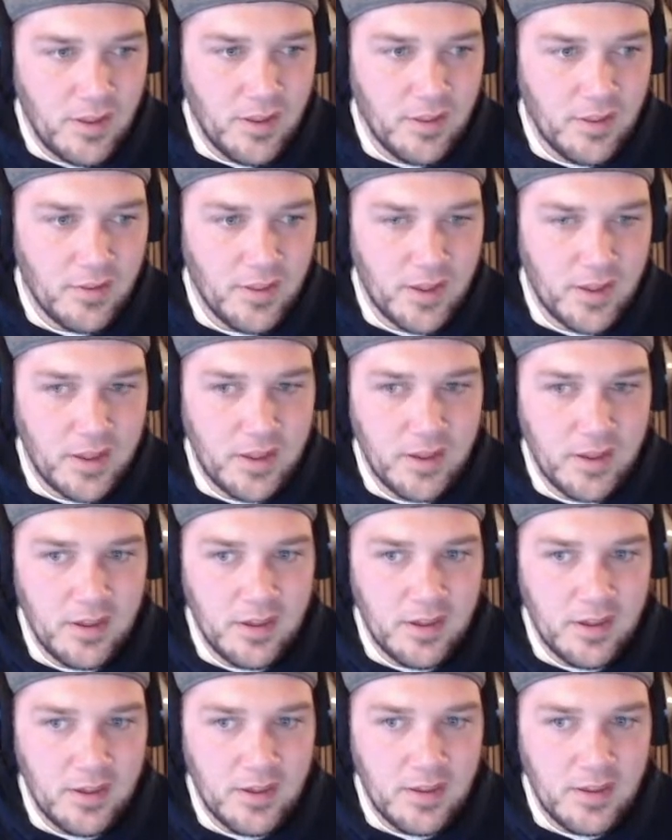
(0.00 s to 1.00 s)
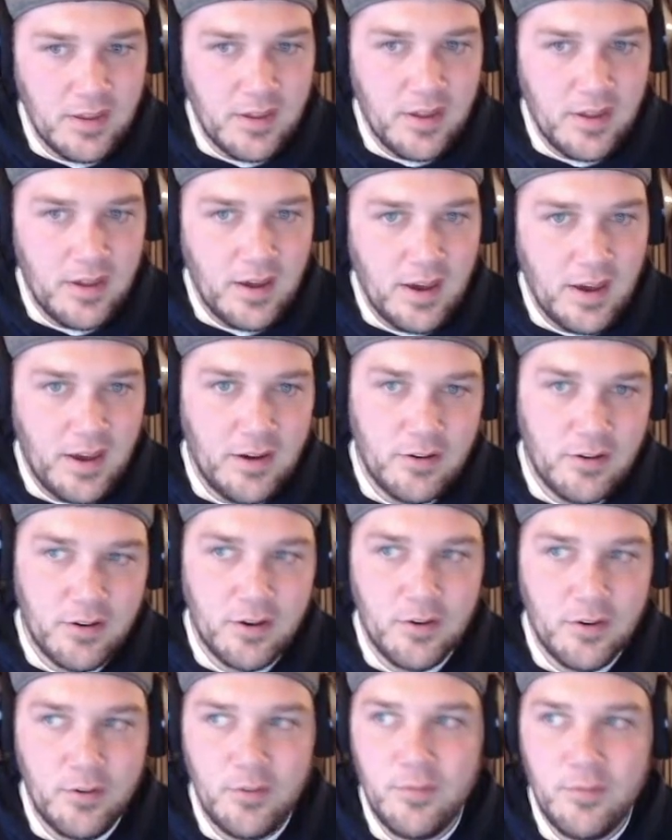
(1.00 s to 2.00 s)
Like, I don't
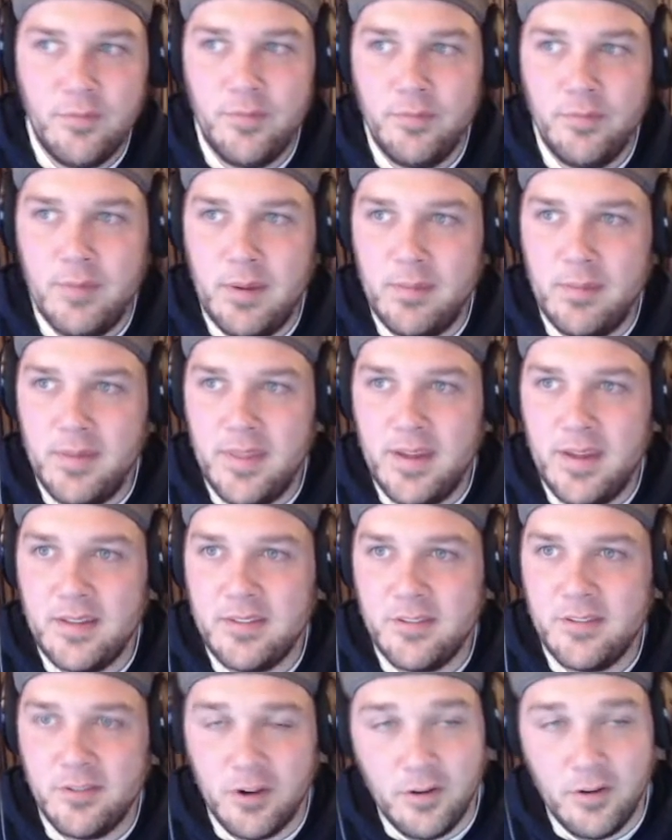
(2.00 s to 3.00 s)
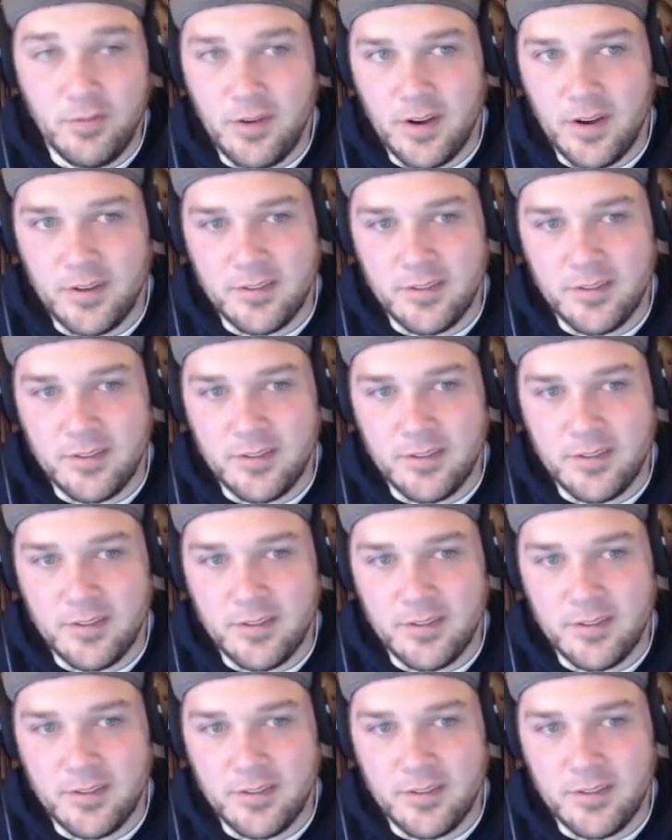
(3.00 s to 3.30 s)
know, maybe that Star Fox